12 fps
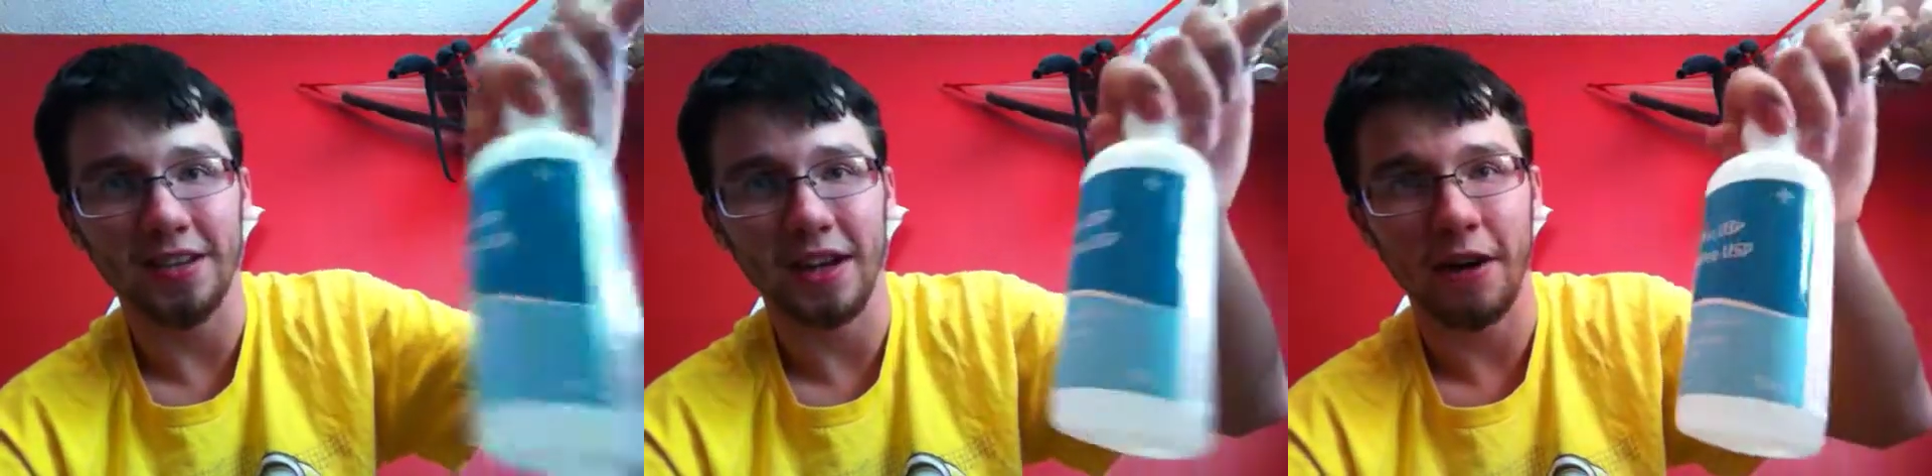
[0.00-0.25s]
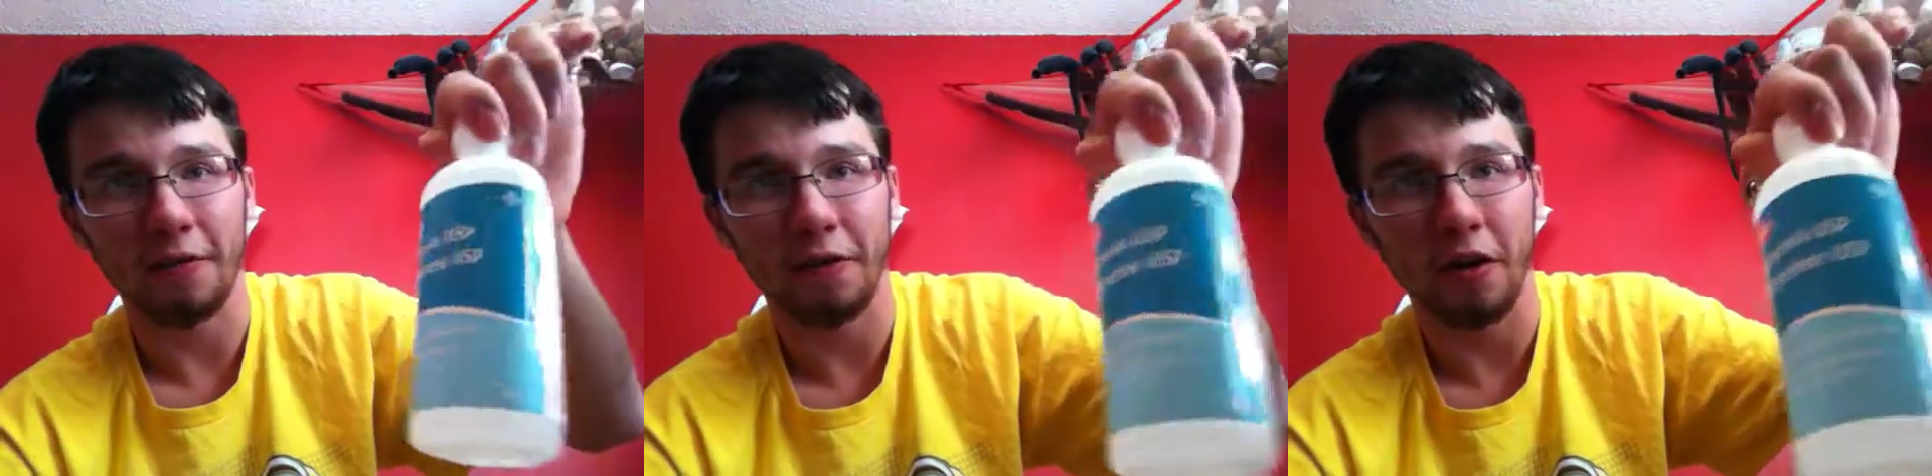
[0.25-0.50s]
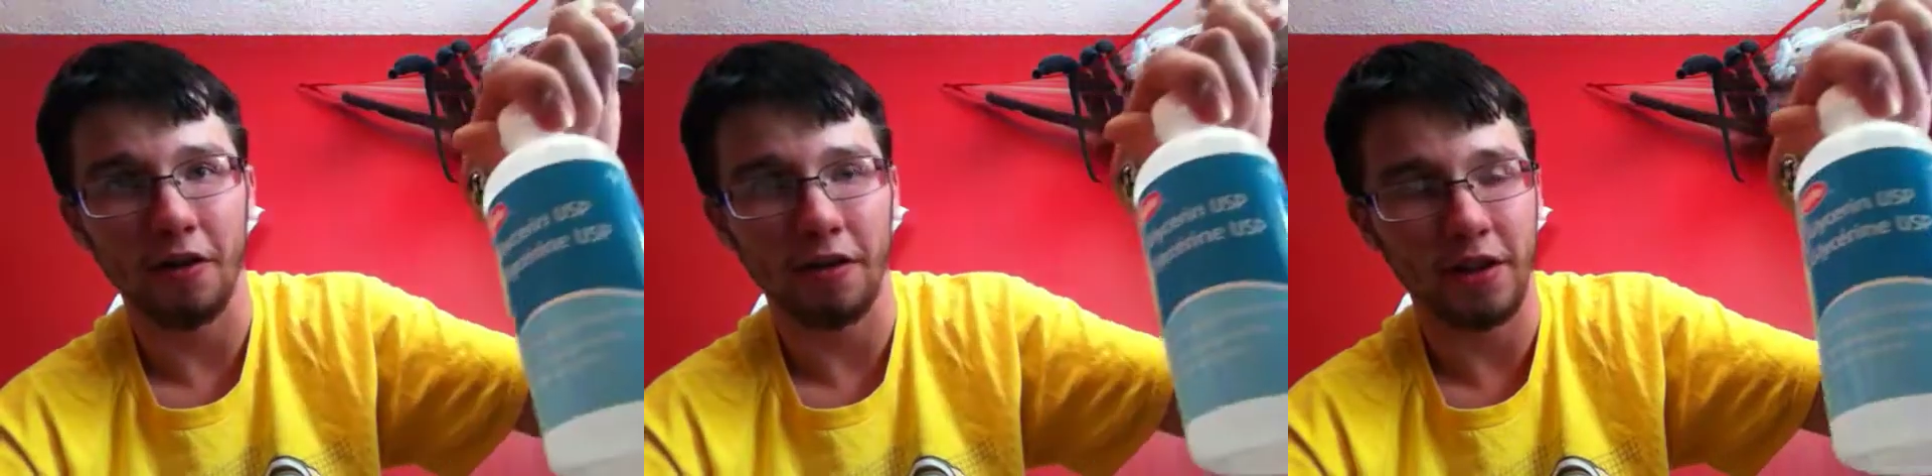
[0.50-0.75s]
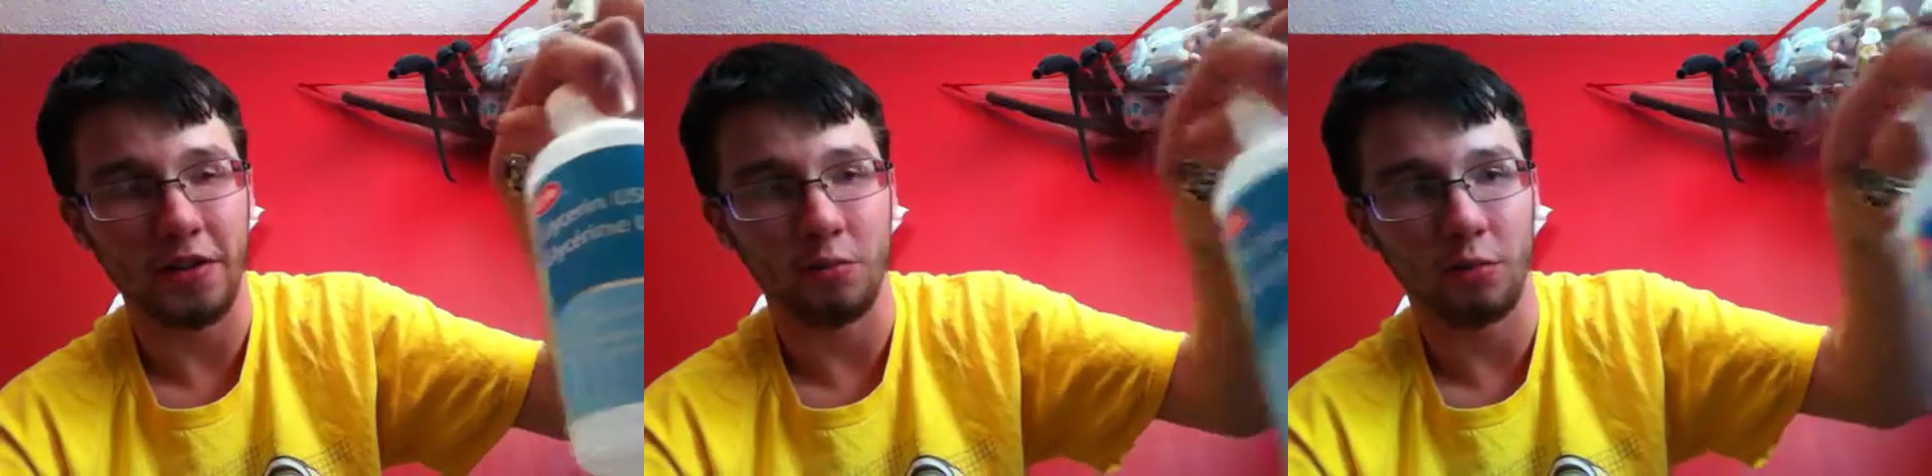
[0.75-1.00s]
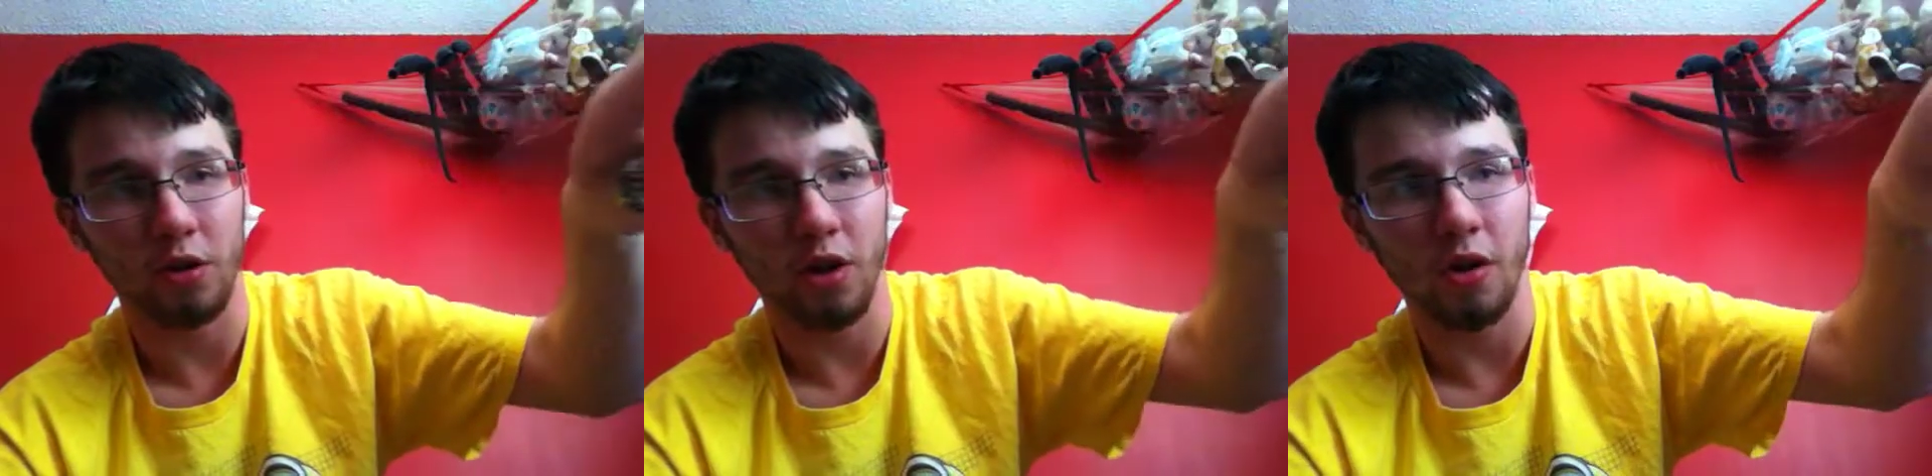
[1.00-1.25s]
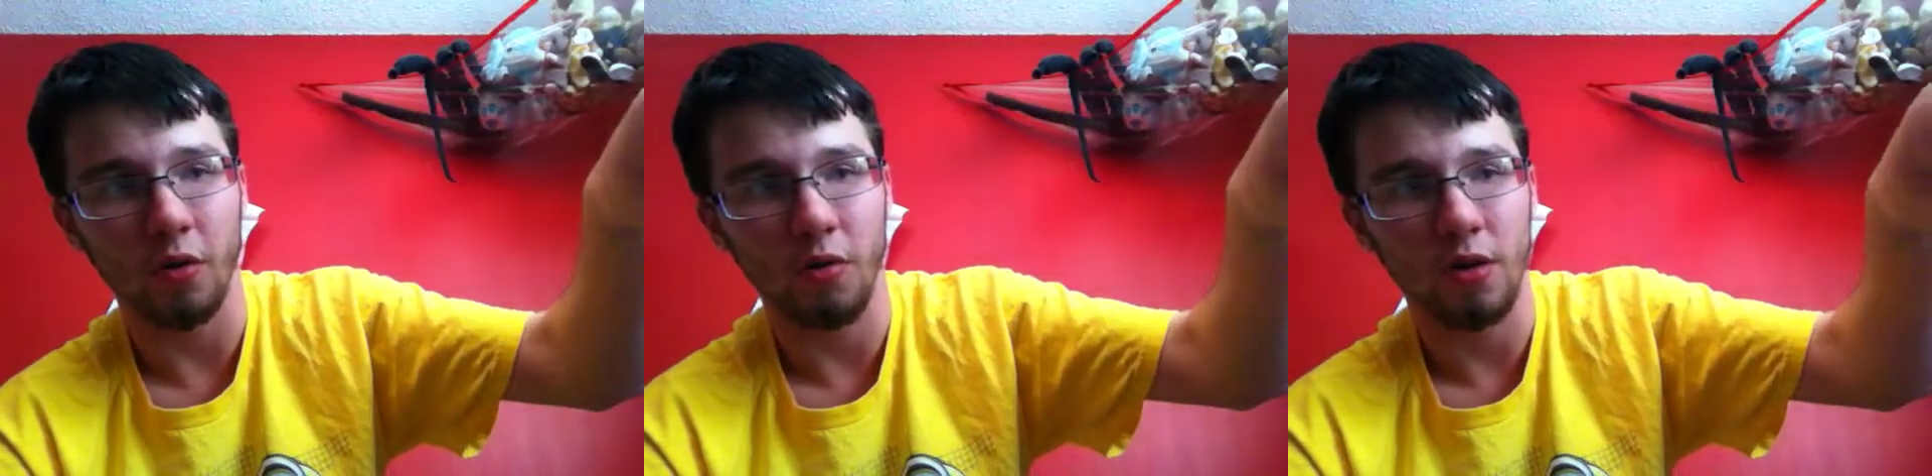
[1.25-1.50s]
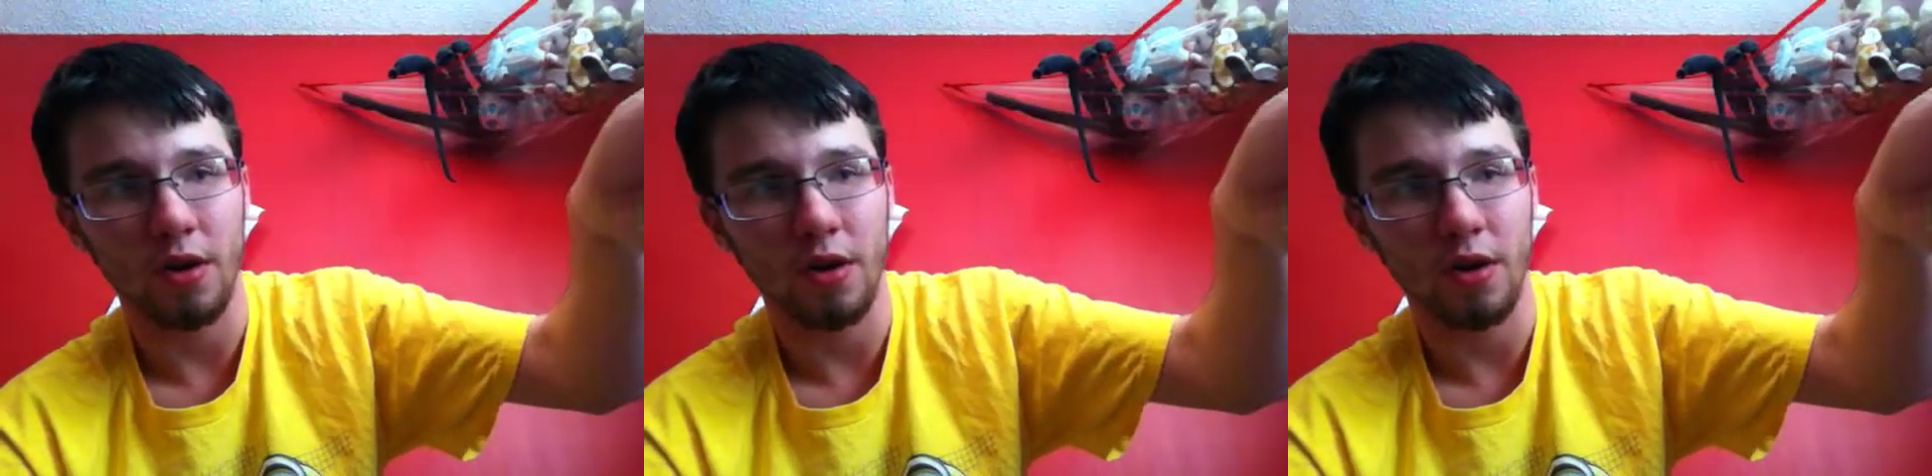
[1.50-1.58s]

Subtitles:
how far this will go.